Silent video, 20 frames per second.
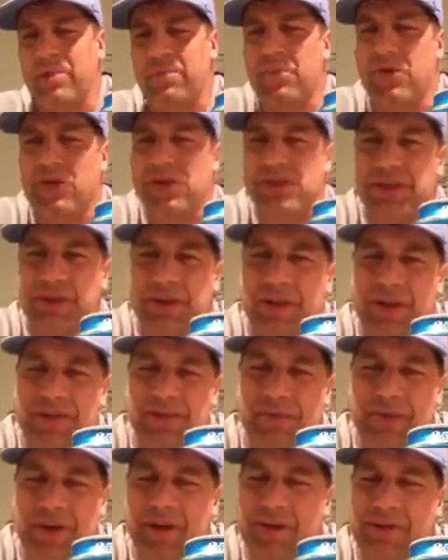pushing these
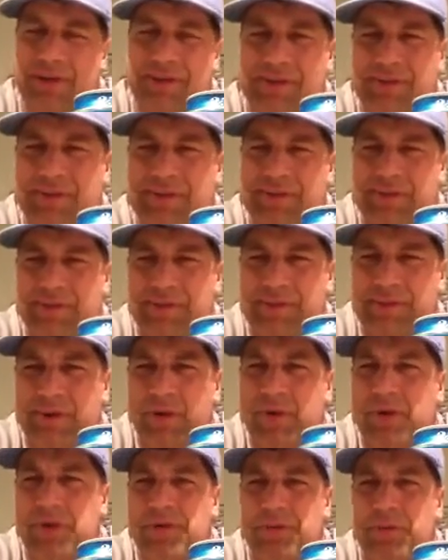beers.
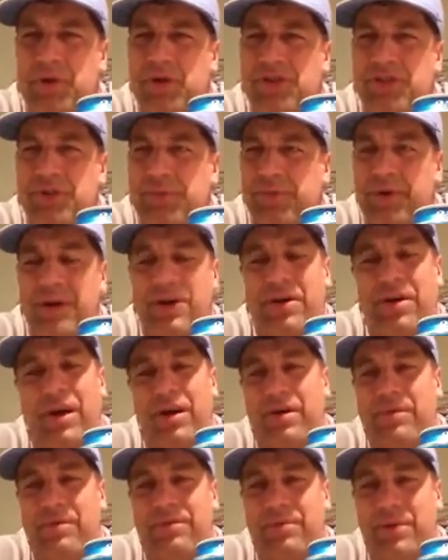Nobody's pushing beer
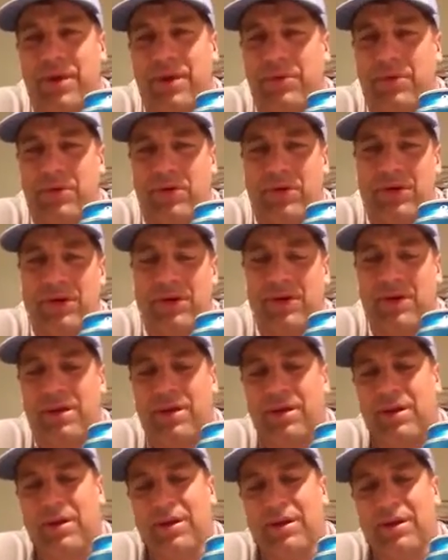on people.
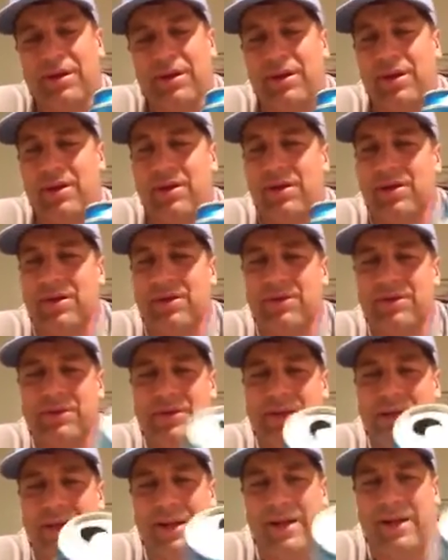
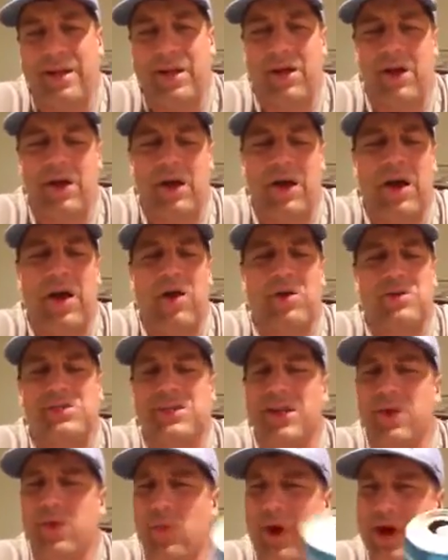And I always
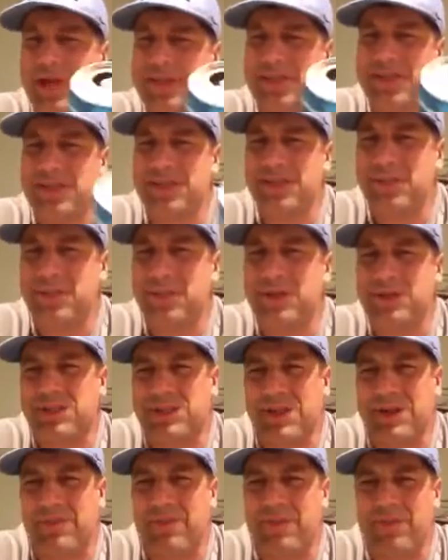say, why is this number
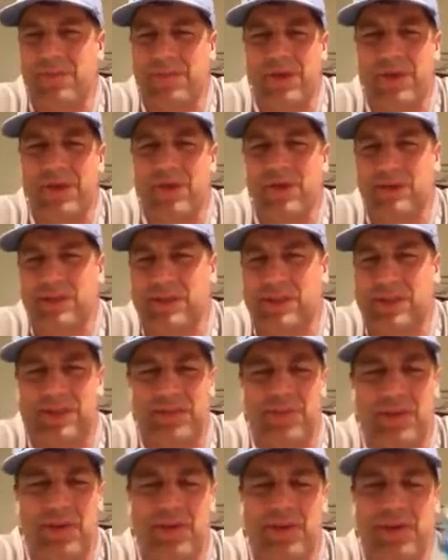7th beer or
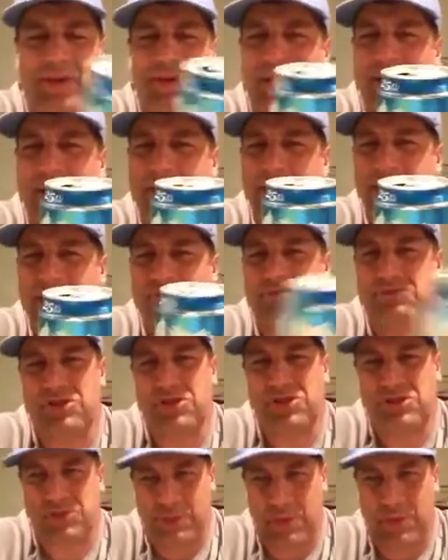6th beer in the nation?
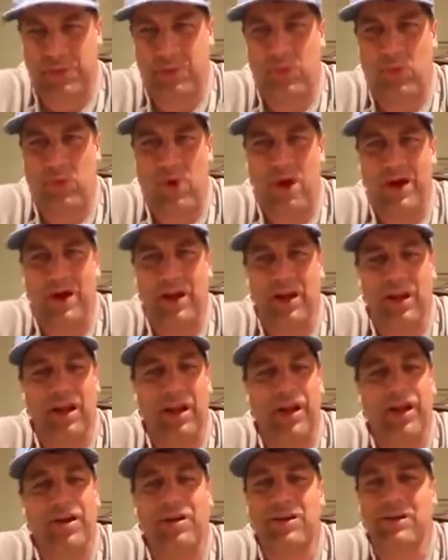Because people want a
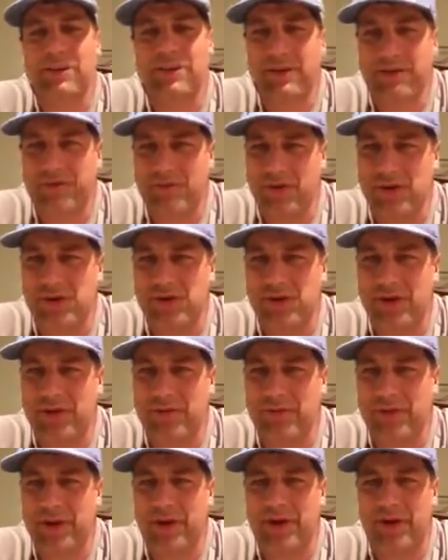lighter version
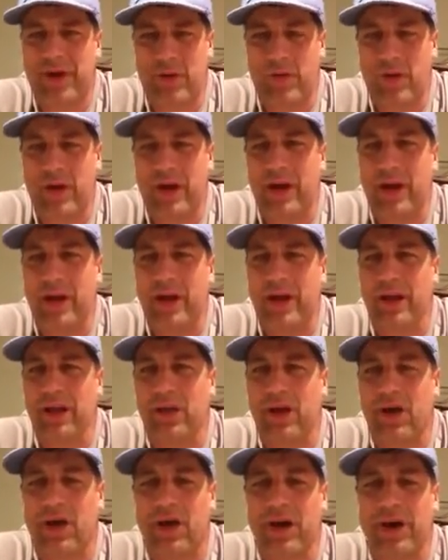of beer. They want a light
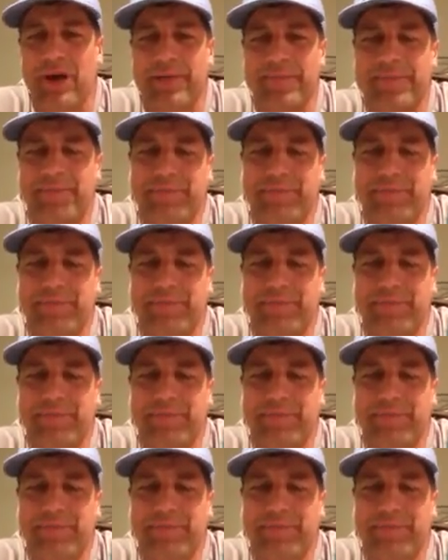lager.